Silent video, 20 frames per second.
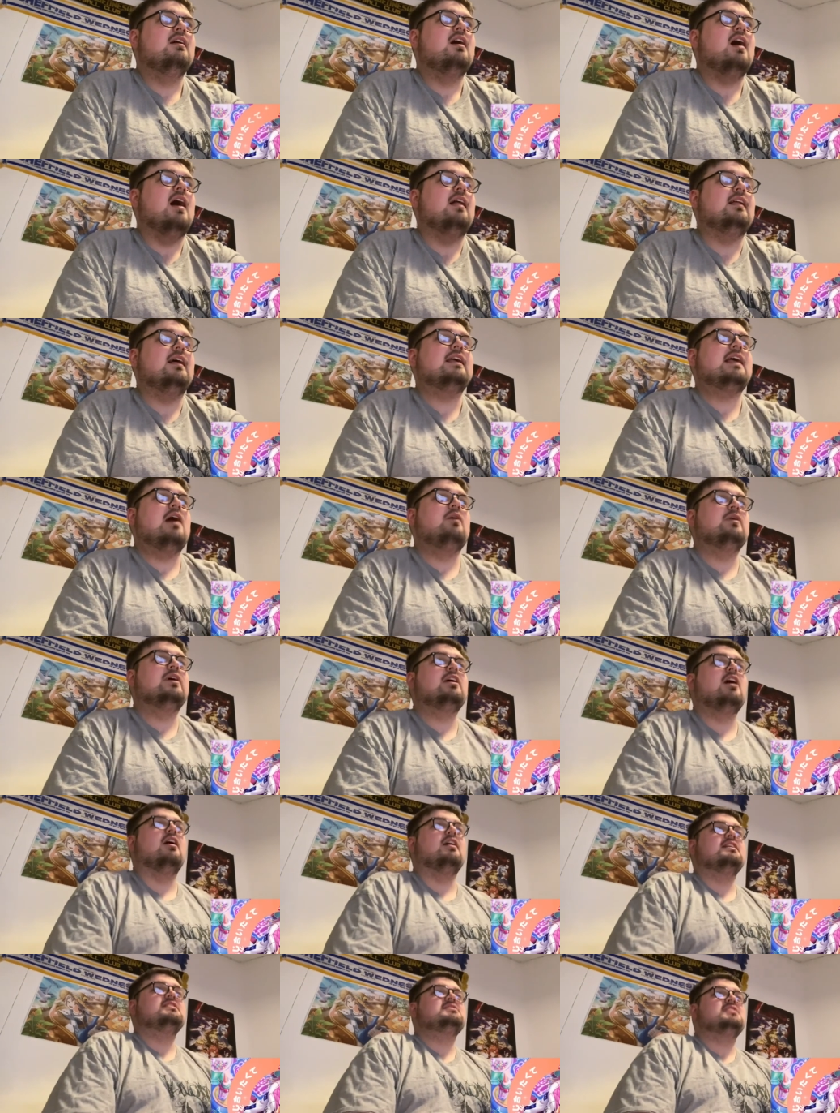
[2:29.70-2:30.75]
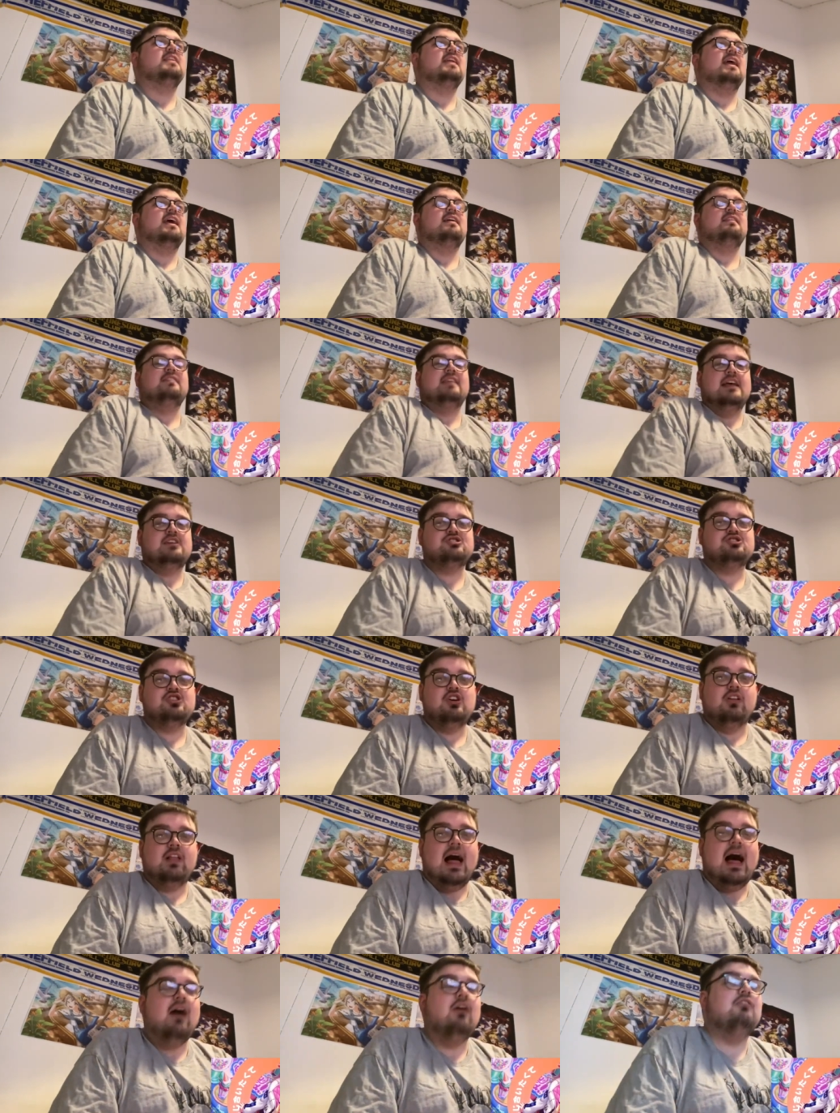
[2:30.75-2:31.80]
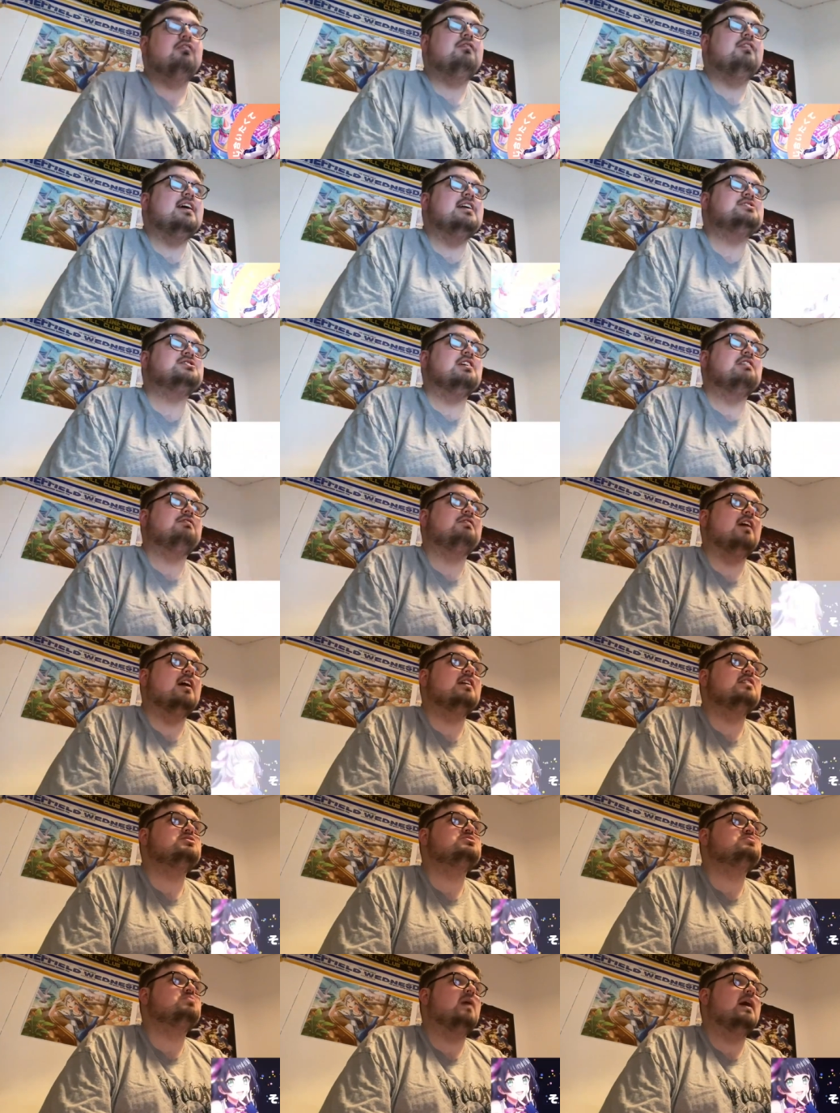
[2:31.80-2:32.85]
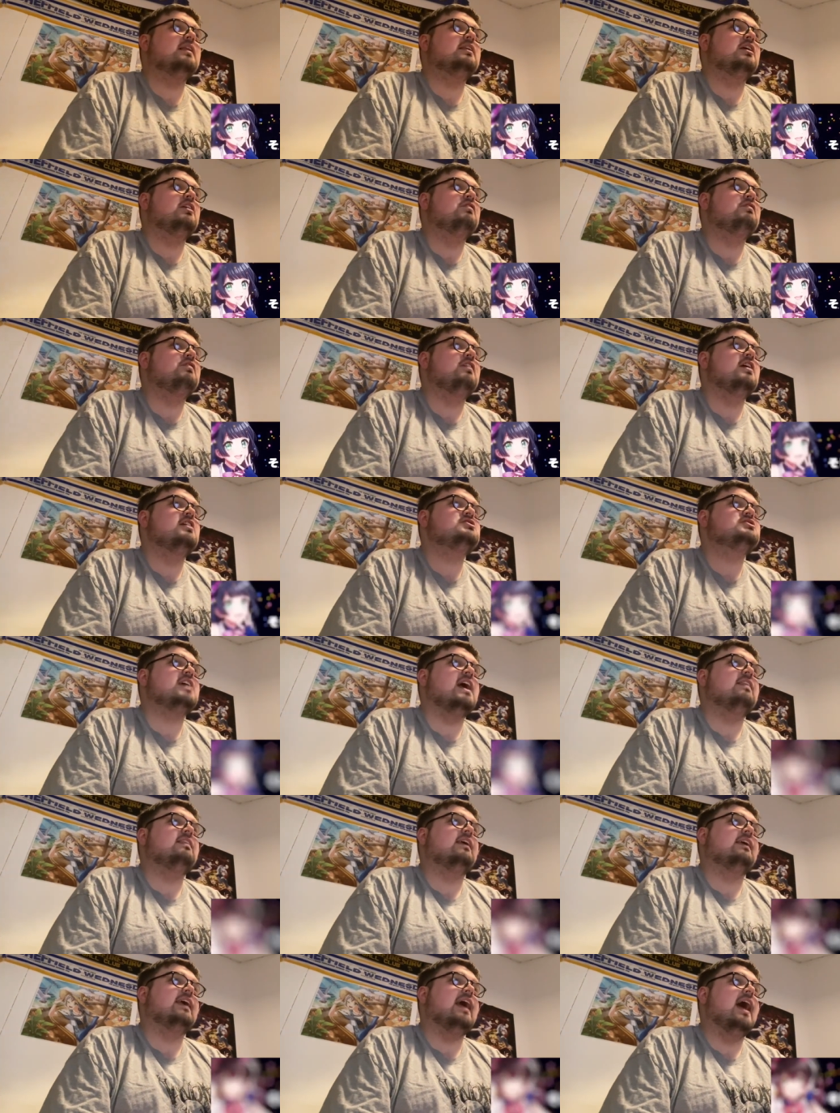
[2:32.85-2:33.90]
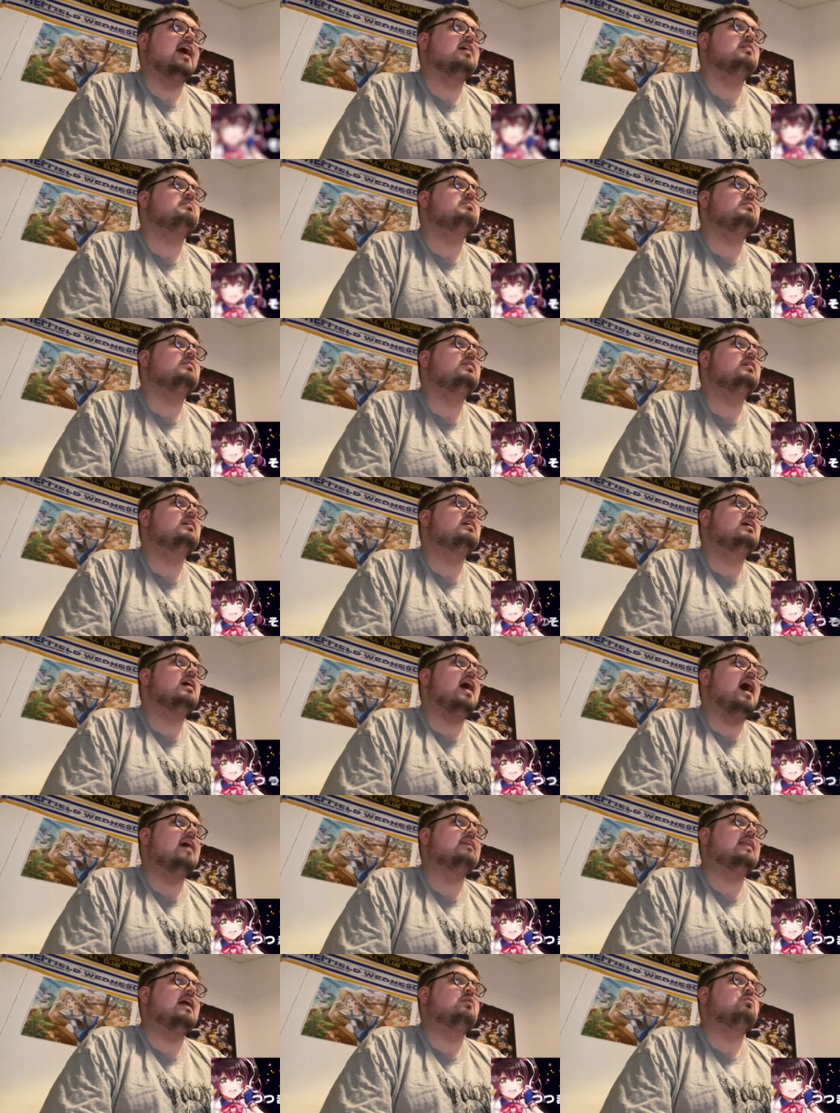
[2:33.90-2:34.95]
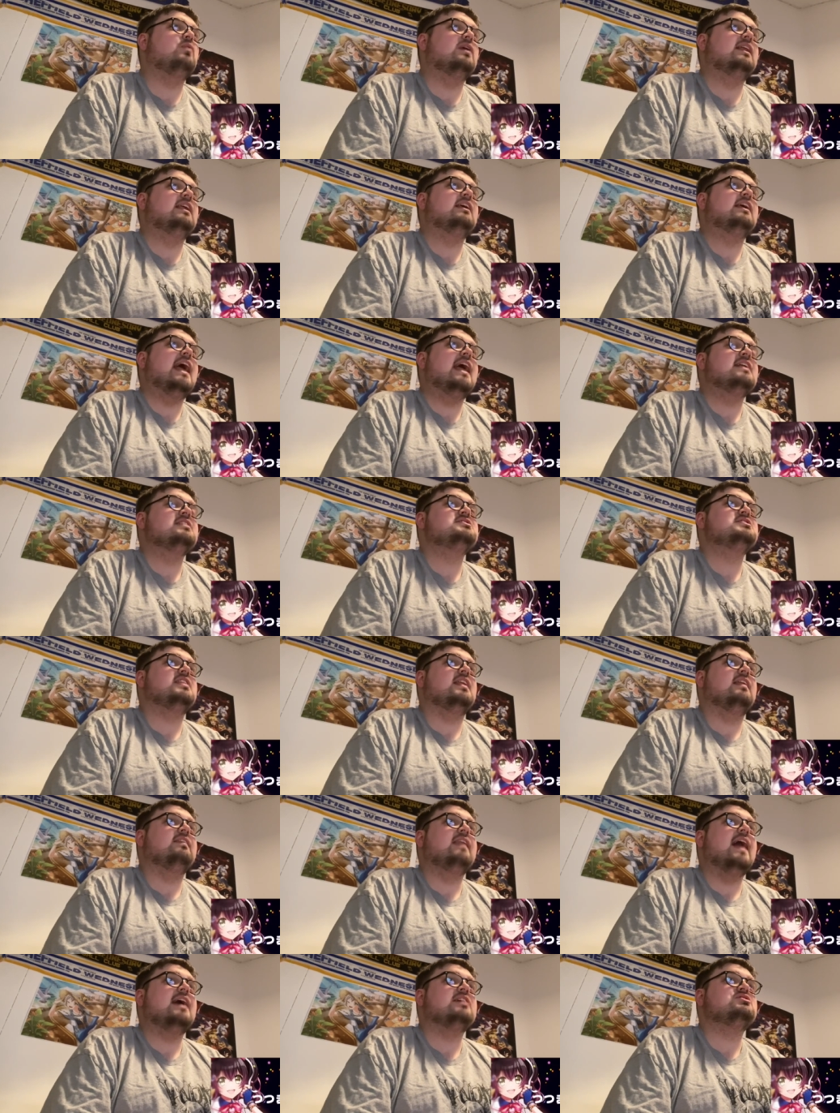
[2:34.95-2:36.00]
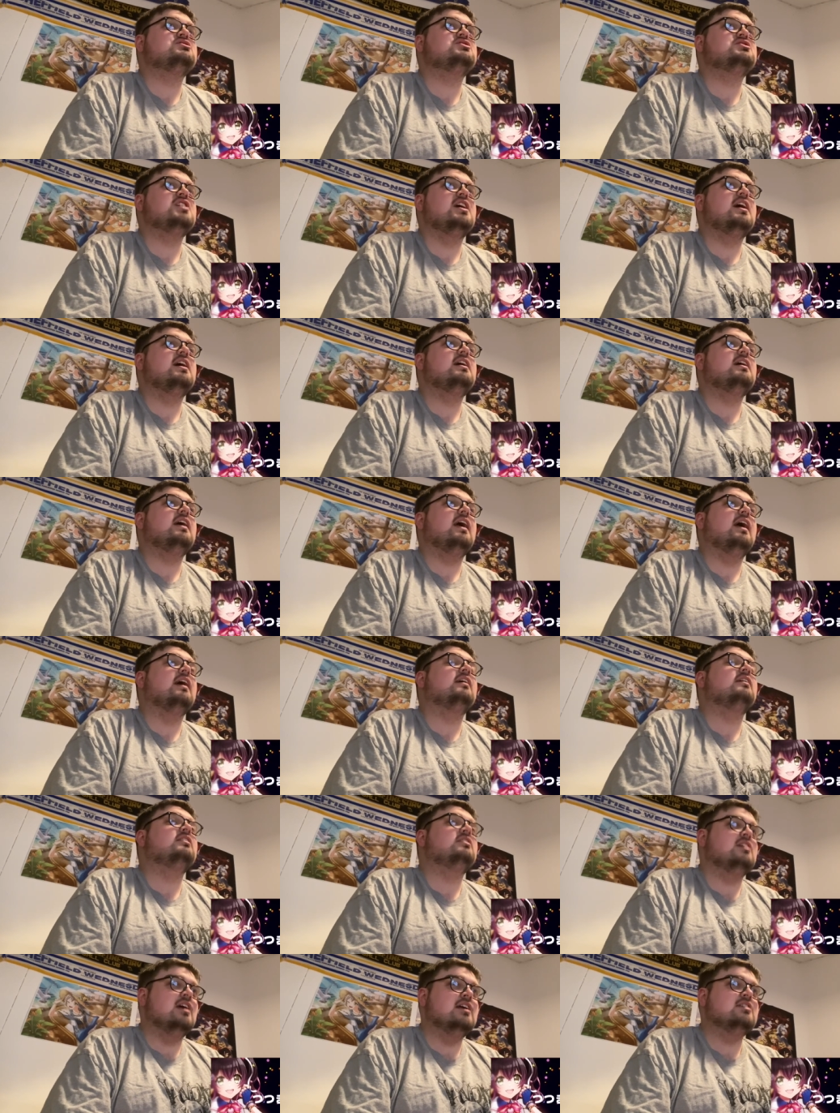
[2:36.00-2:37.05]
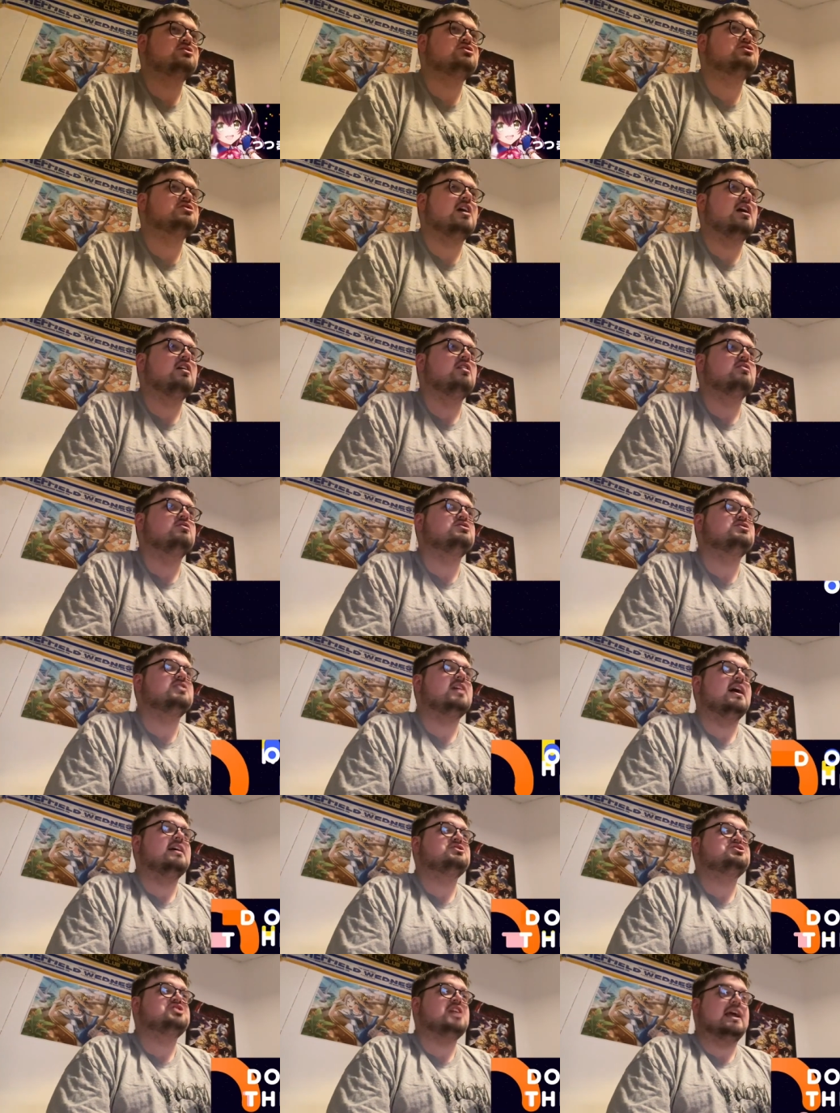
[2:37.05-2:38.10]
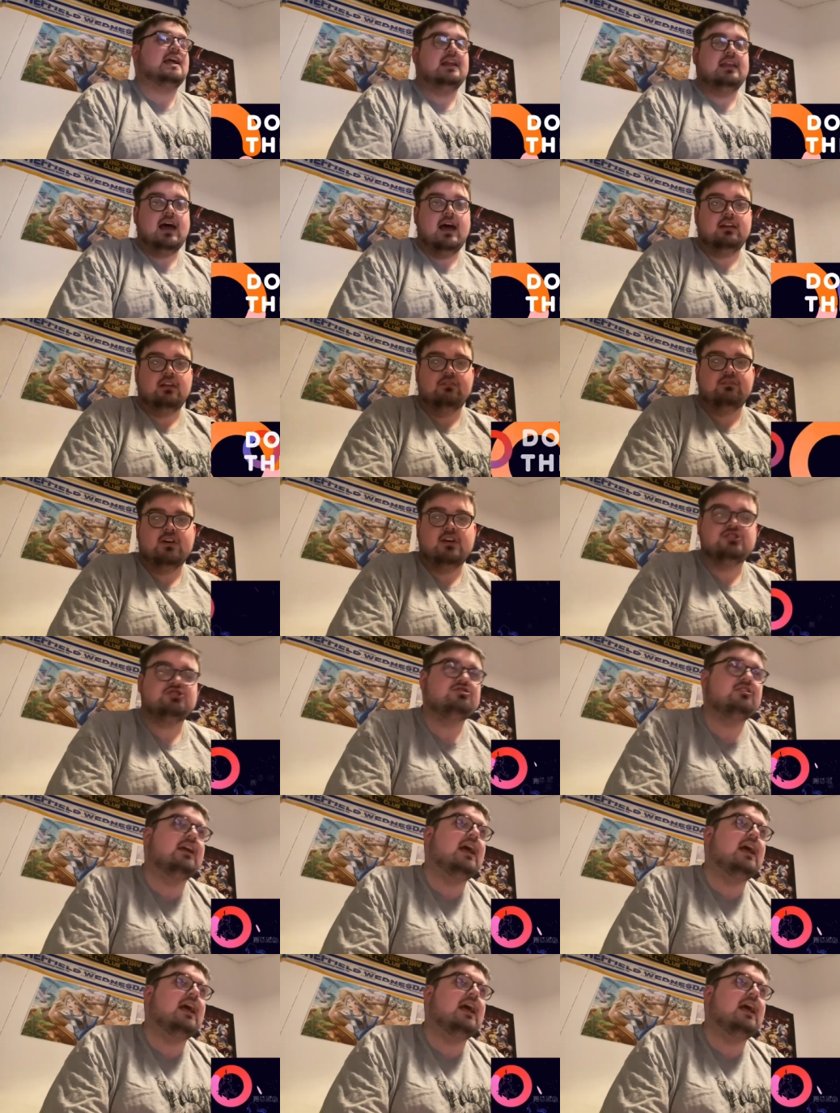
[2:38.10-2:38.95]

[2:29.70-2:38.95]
I like how we got into the initial outfits at first when you first get the game, and then when you get into the next year, it it shows their second anniversary